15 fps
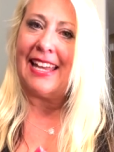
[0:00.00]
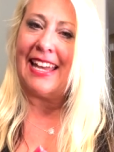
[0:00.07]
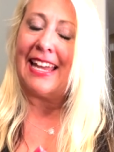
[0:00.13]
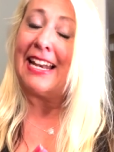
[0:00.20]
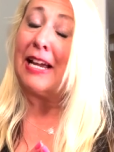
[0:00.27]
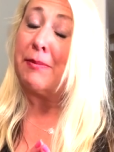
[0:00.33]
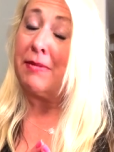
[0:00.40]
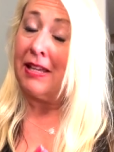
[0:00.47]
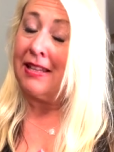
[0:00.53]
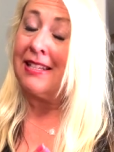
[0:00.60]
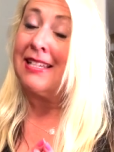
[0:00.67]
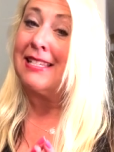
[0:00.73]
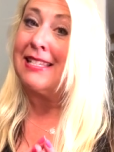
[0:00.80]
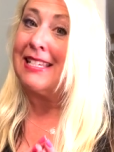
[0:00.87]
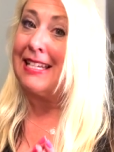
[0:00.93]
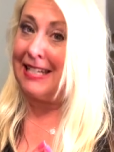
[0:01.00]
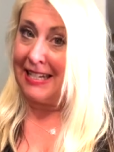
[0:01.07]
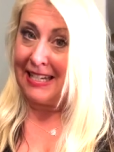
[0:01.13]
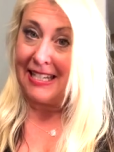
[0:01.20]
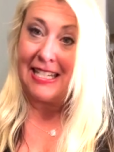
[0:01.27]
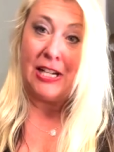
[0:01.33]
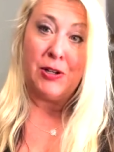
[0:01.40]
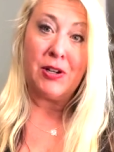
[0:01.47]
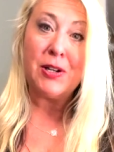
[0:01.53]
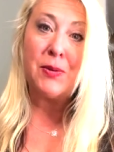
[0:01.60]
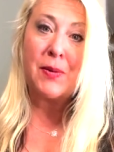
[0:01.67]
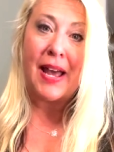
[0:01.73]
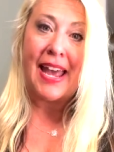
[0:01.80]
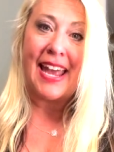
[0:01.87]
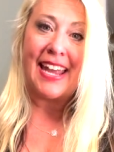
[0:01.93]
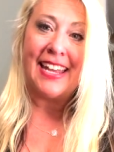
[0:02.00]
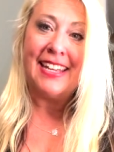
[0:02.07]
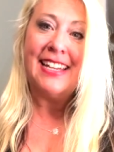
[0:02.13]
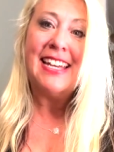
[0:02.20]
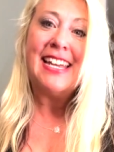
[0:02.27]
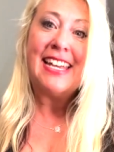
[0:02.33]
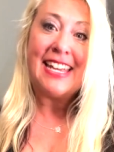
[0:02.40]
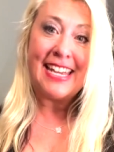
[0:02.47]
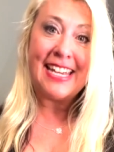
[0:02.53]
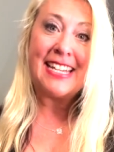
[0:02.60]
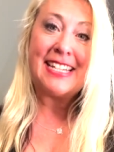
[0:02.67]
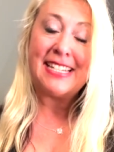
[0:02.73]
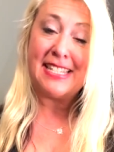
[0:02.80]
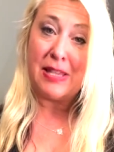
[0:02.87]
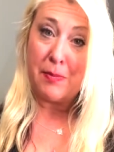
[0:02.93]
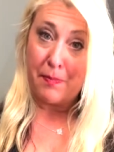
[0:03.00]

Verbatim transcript: and I mean this in an endearing way, is the